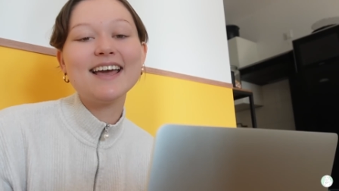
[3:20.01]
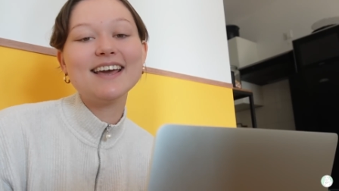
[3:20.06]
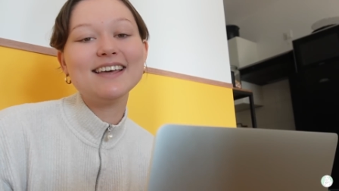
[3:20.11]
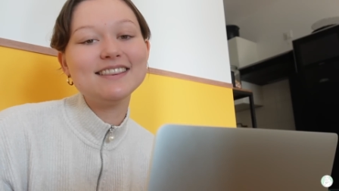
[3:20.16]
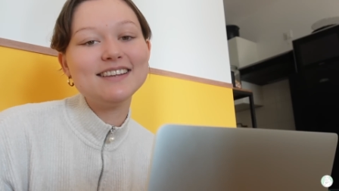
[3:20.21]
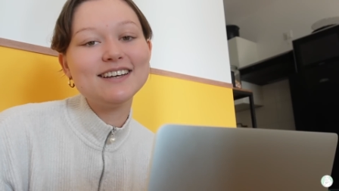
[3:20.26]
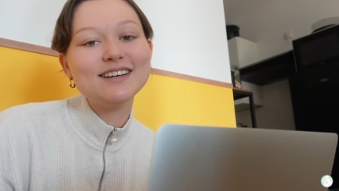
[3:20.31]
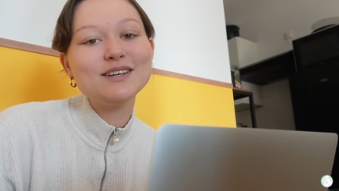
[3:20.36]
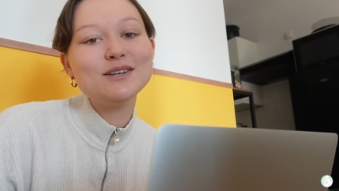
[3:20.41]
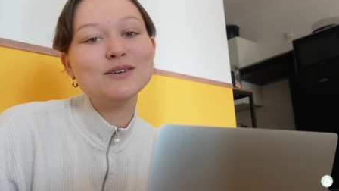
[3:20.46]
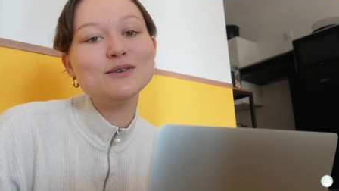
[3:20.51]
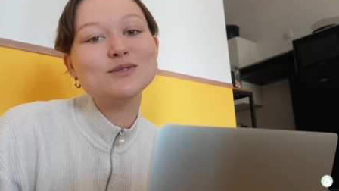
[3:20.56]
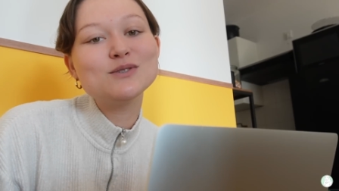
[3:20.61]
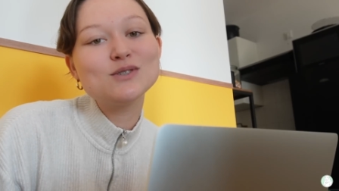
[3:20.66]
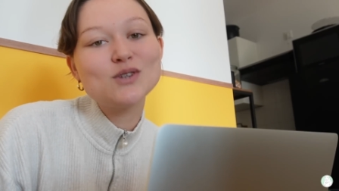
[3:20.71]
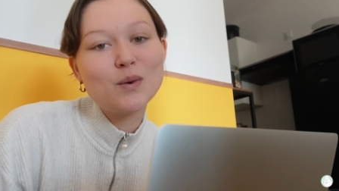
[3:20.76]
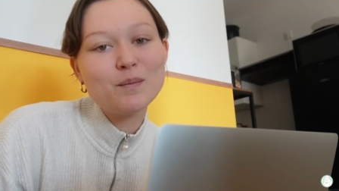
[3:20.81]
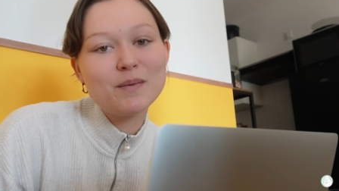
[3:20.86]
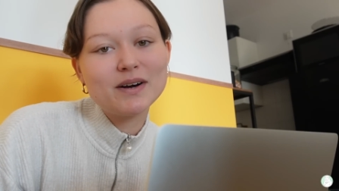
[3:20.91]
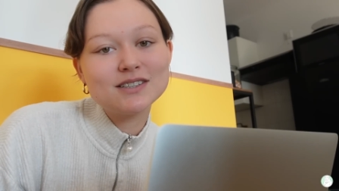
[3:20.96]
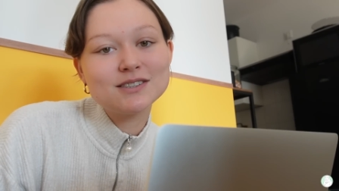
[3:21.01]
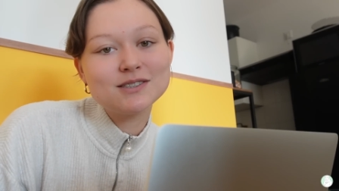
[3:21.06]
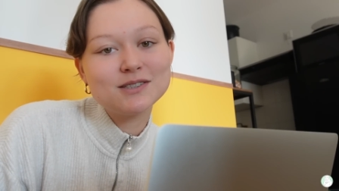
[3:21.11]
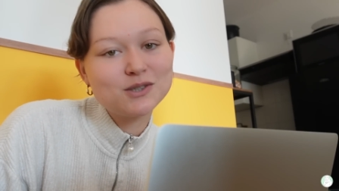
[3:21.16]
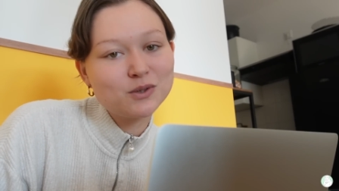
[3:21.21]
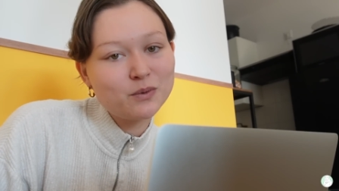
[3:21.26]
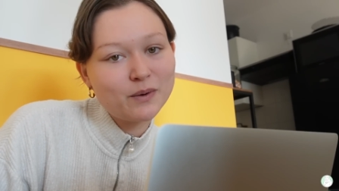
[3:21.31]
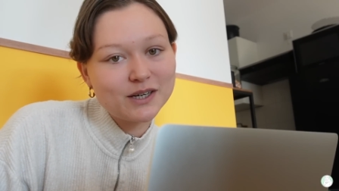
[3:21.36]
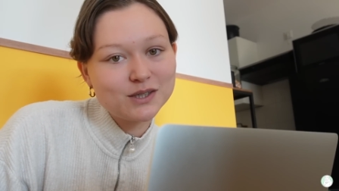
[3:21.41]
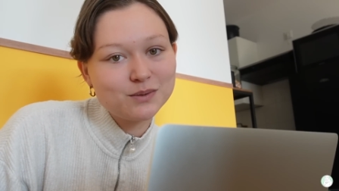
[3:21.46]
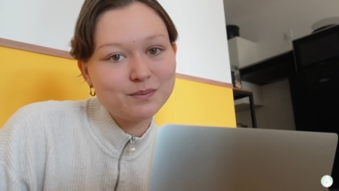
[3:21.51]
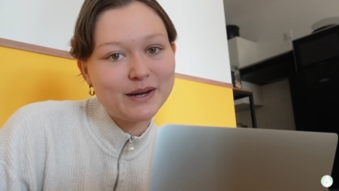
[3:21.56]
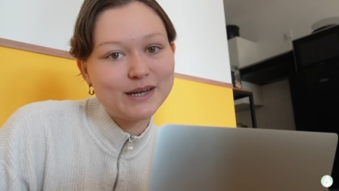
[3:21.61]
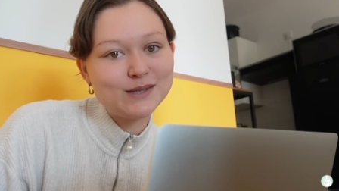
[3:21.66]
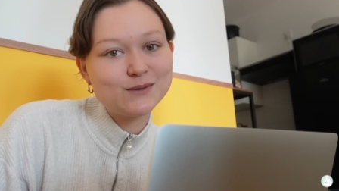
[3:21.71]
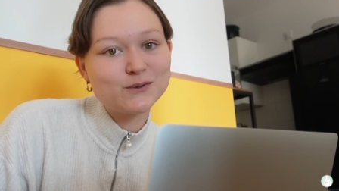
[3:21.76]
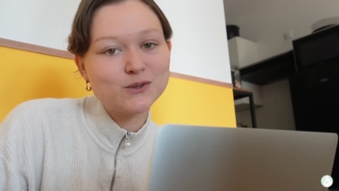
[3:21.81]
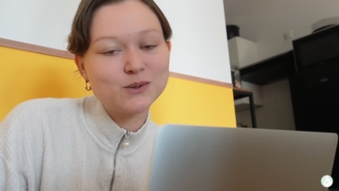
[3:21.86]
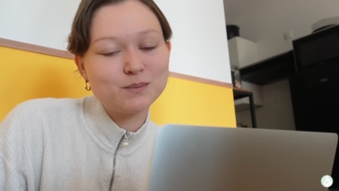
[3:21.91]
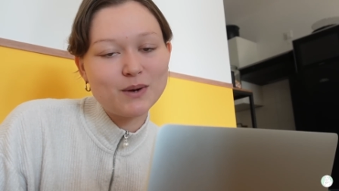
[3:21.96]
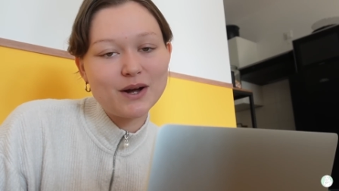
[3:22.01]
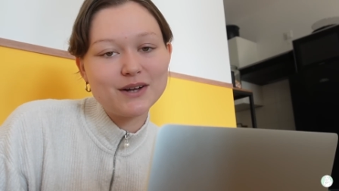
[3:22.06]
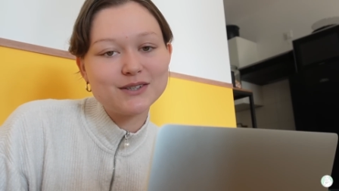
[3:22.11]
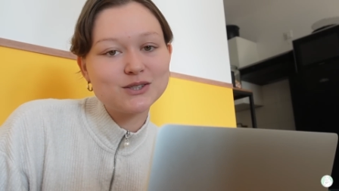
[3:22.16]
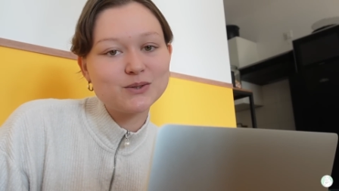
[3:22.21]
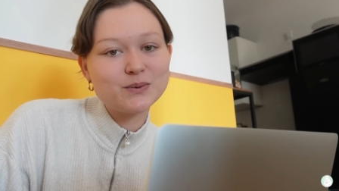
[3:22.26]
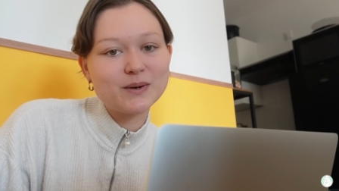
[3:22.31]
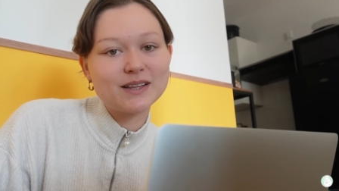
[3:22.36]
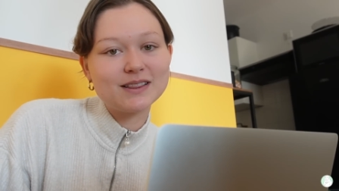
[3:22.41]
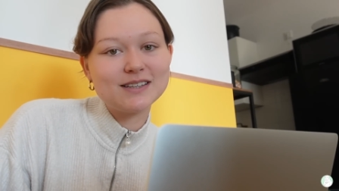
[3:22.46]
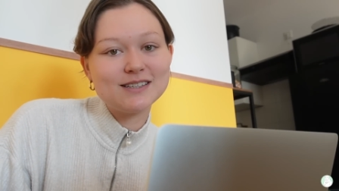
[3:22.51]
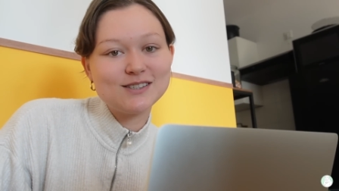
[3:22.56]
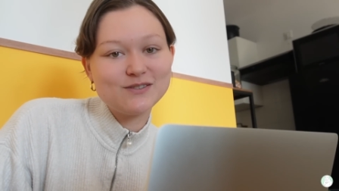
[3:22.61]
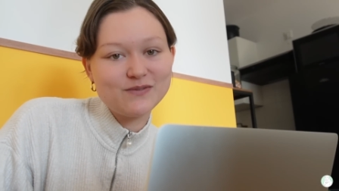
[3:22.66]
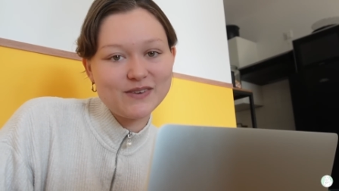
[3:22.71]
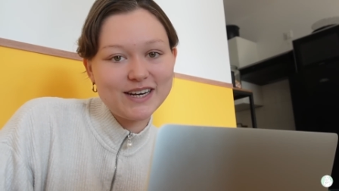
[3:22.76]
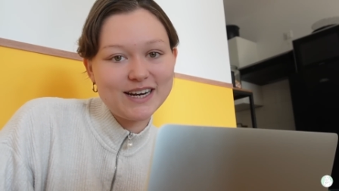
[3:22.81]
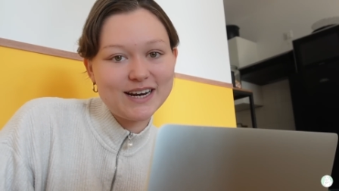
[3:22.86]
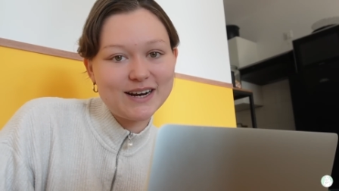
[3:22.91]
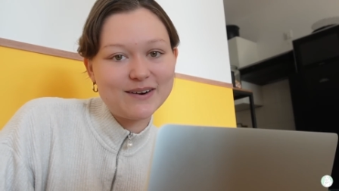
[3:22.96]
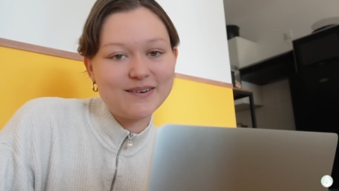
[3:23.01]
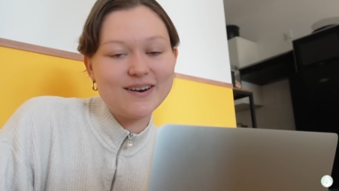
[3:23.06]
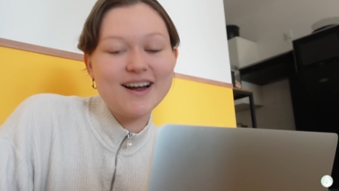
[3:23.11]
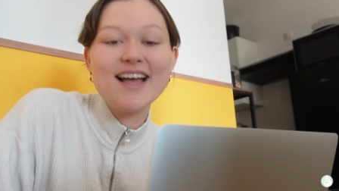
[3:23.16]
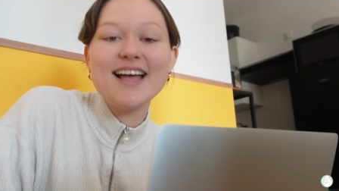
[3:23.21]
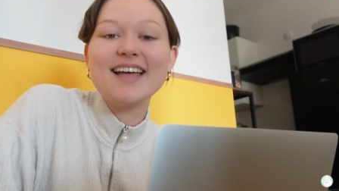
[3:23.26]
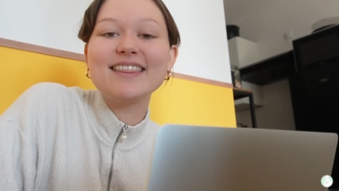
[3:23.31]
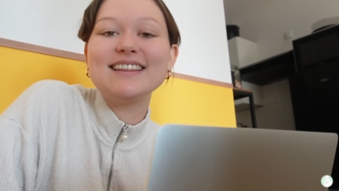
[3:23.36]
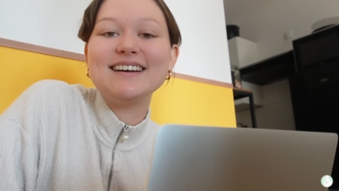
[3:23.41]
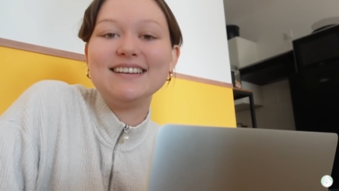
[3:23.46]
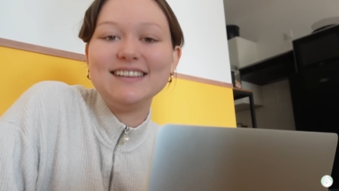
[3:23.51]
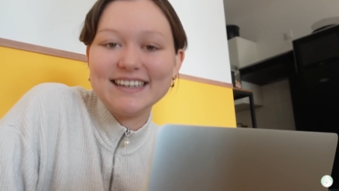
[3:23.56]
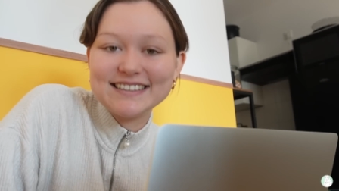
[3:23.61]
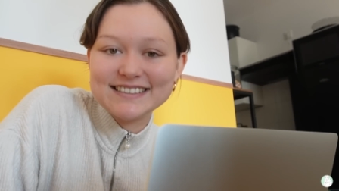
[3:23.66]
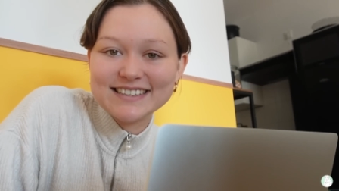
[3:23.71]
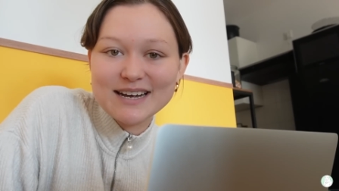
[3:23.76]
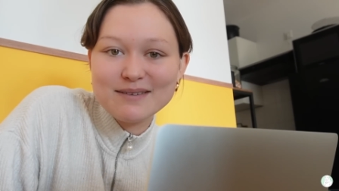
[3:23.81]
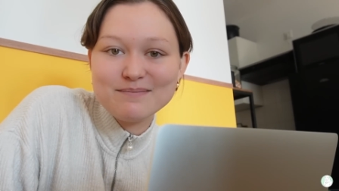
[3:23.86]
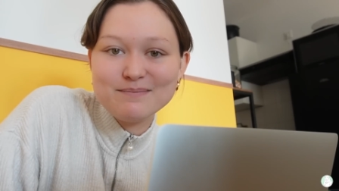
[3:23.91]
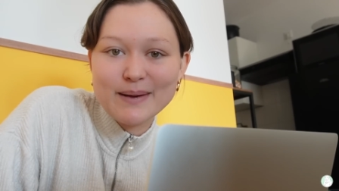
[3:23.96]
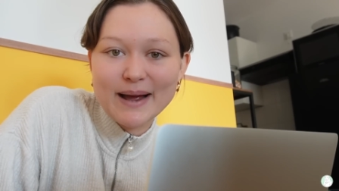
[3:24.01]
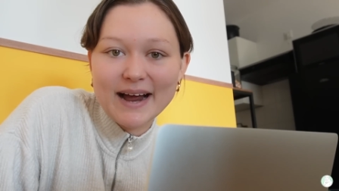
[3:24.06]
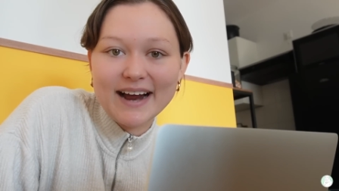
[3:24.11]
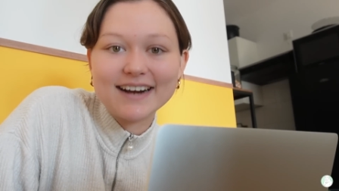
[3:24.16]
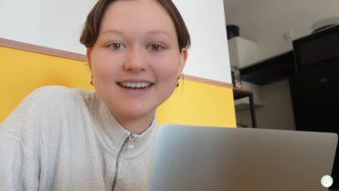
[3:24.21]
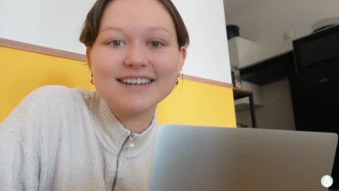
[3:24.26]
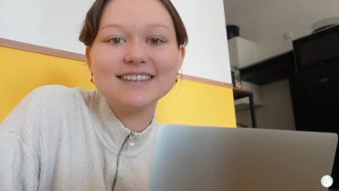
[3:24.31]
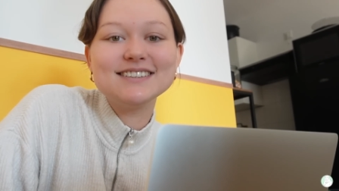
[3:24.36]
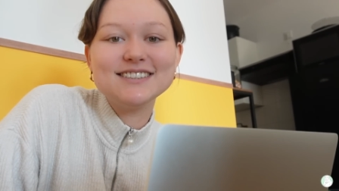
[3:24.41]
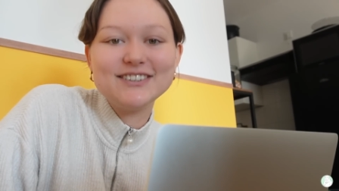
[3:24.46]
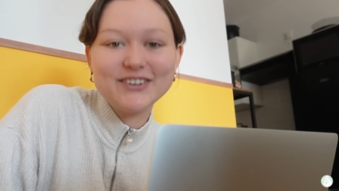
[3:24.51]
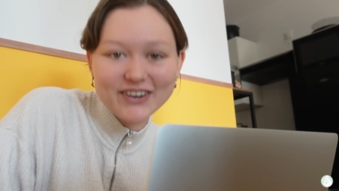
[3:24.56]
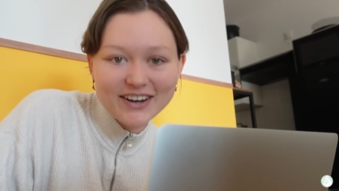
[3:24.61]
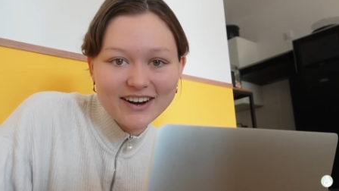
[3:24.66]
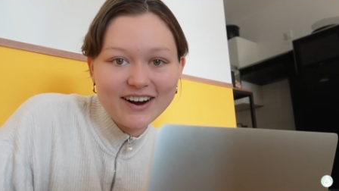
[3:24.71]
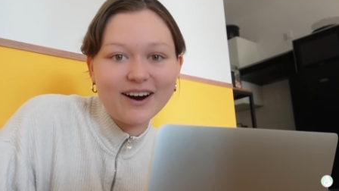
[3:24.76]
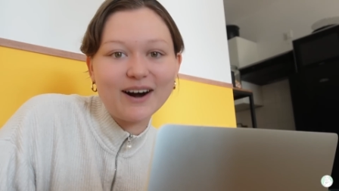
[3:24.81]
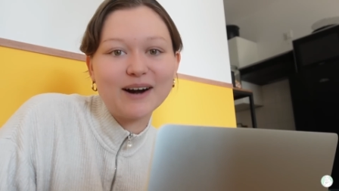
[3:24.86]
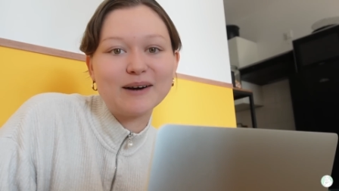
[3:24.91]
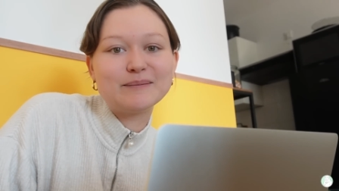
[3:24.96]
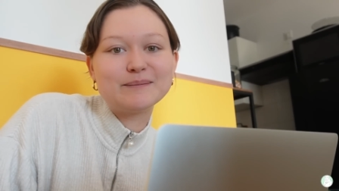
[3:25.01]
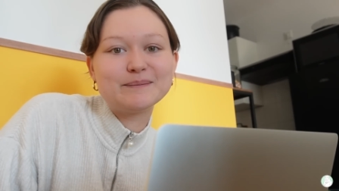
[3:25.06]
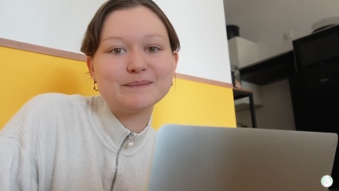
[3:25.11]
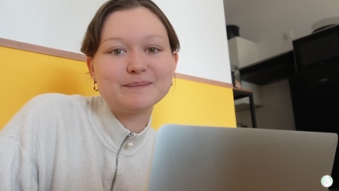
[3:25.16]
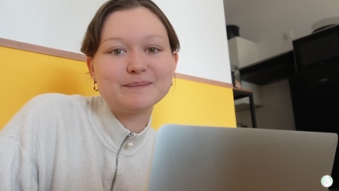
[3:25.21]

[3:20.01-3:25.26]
And thank you so much to Squarespace for sponsoring this video. Now let's get back to the car.